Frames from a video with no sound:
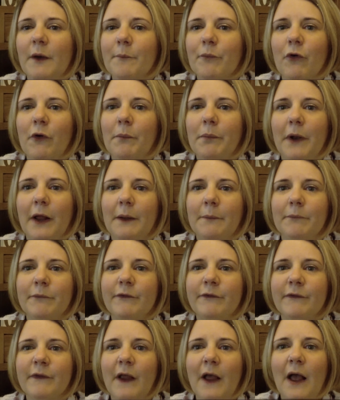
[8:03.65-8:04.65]

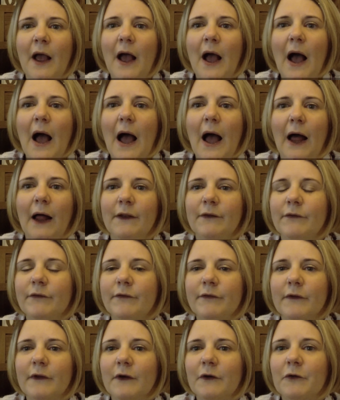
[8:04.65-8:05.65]
problems, and
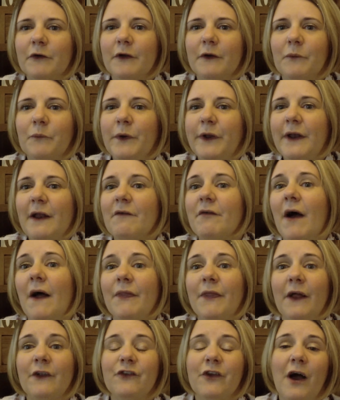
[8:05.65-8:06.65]
we never had
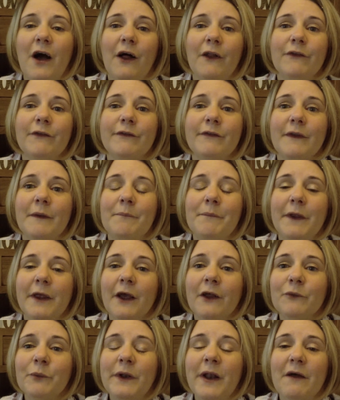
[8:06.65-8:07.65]
that chance. And
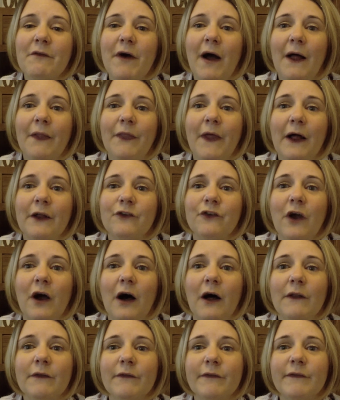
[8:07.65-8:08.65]
because we never had that
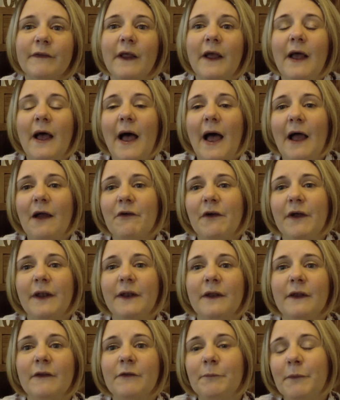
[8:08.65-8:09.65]
chance, Erin
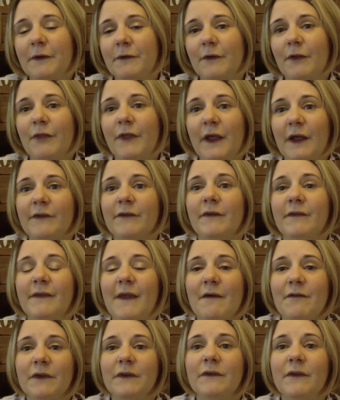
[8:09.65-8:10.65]
has been to theatre
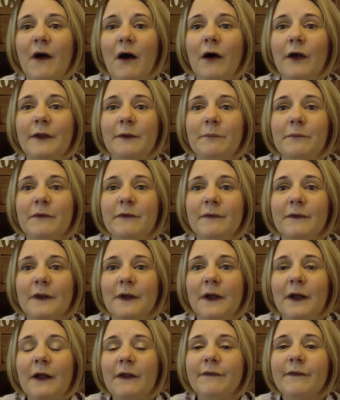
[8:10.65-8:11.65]
7 times.
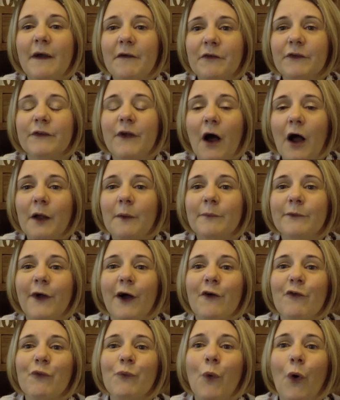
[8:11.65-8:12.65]
7 times
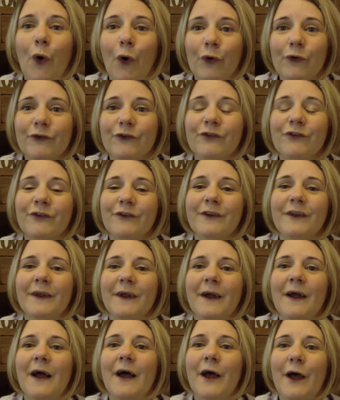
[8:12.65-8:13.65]
I've watched
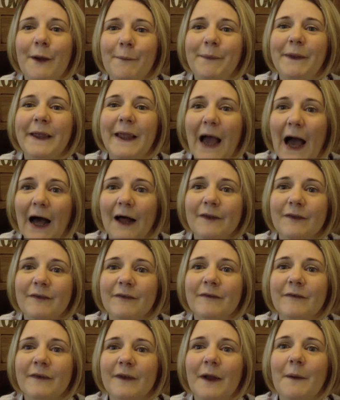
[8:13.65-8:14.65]
her be
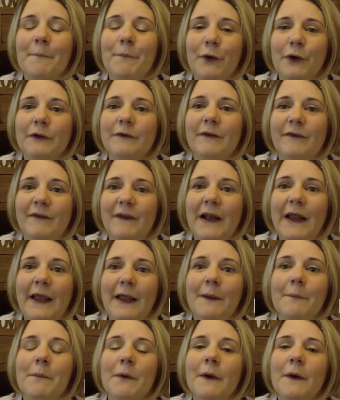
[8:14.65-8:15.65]
gassed and put to sleep